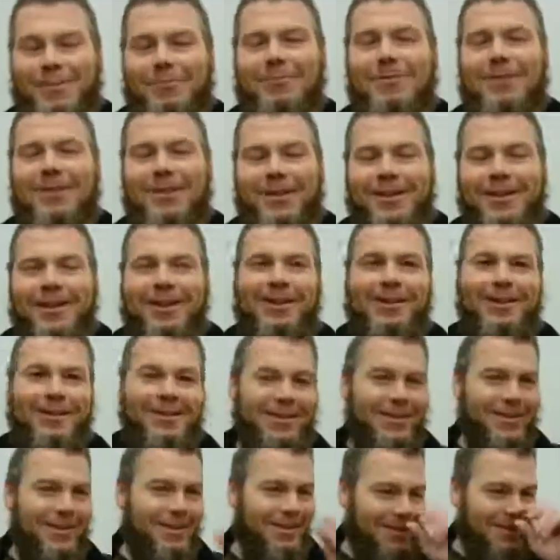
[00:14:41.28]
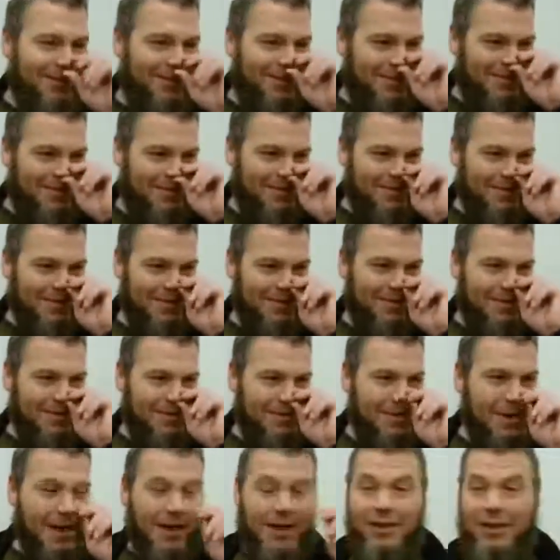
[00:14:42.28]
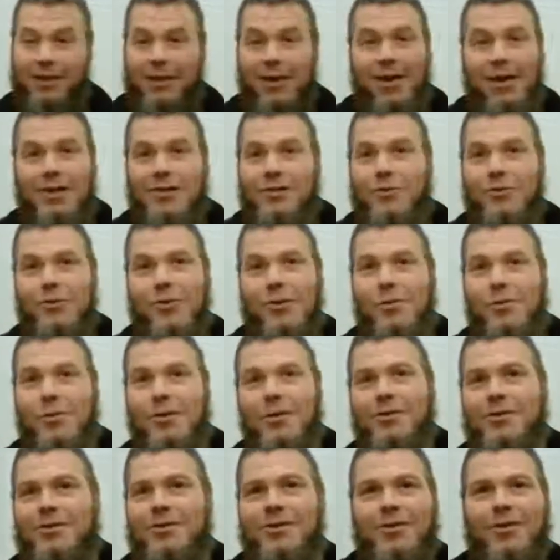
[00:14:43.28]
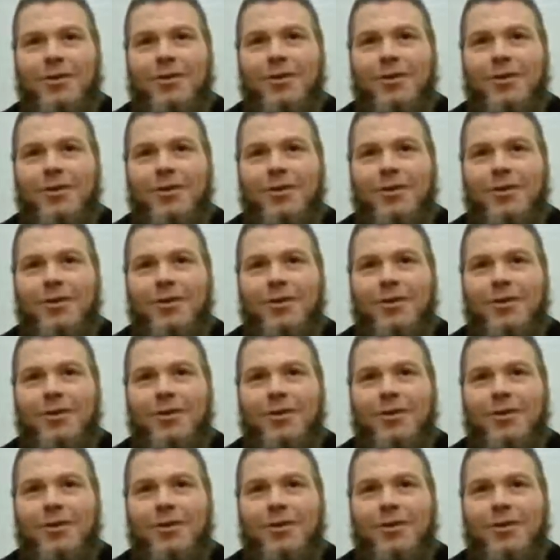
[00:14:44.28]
Alhamdulillah. You know, Allah guides who He wills,